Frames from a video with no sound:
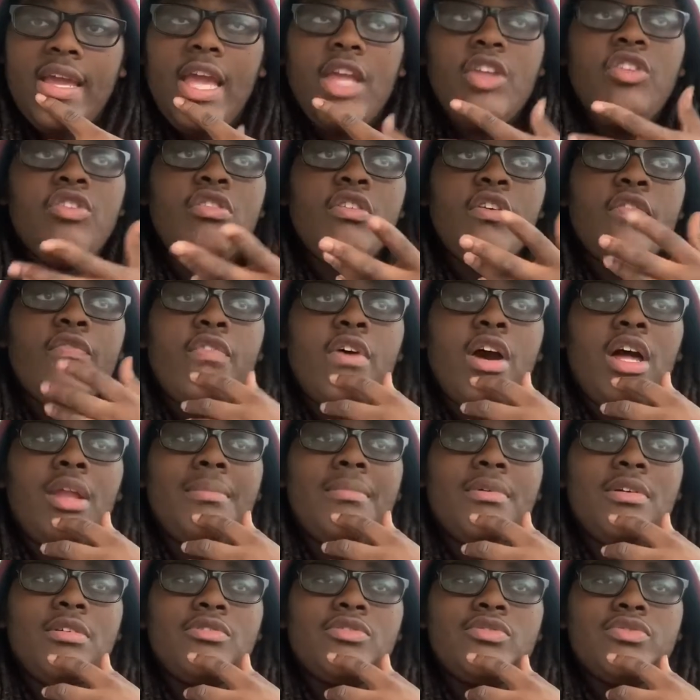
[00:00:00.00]
And you can follow
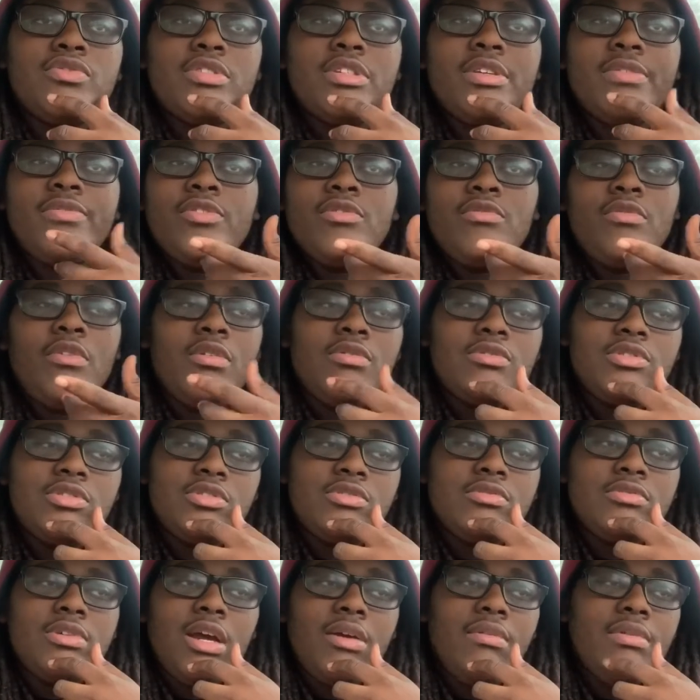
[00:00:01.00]
me on Twitter if you want
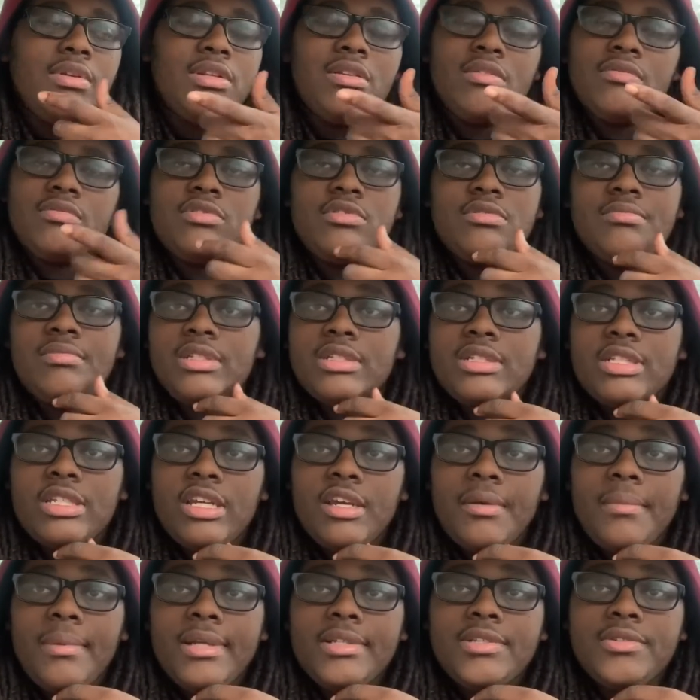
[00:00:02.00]
to. I really don't too much
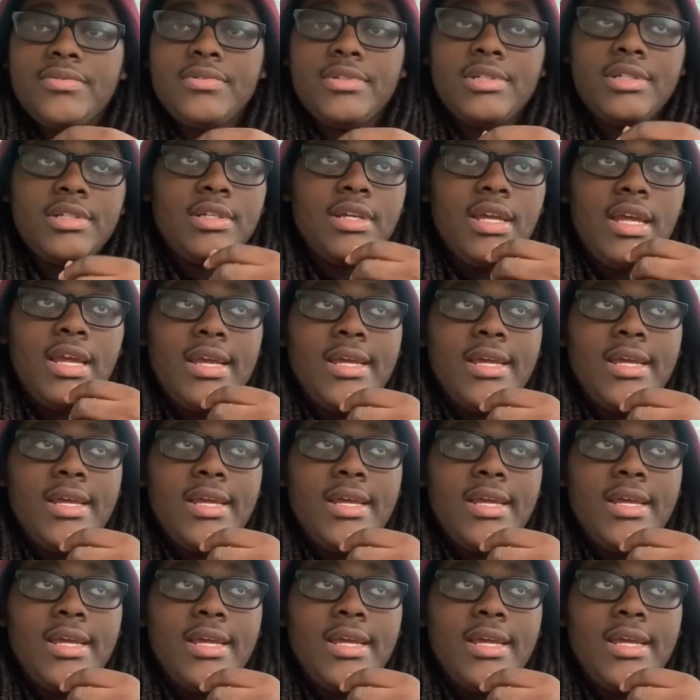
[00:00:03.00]
care about Twitter.